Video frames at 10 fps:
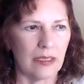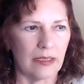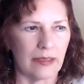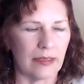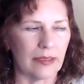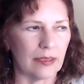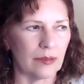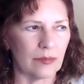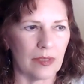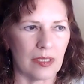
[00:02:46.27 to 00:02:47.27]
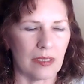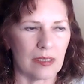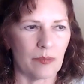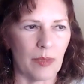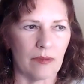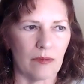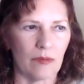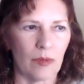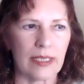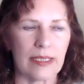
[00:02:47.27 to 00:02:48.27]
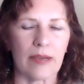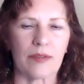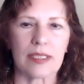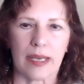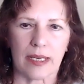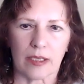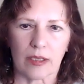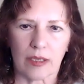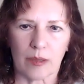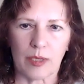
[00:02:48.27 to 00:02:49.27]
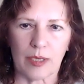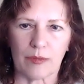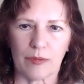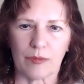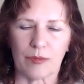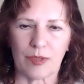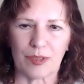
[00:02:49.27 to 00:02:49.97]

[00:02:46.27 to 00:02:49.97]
It's been really devastating. I mean,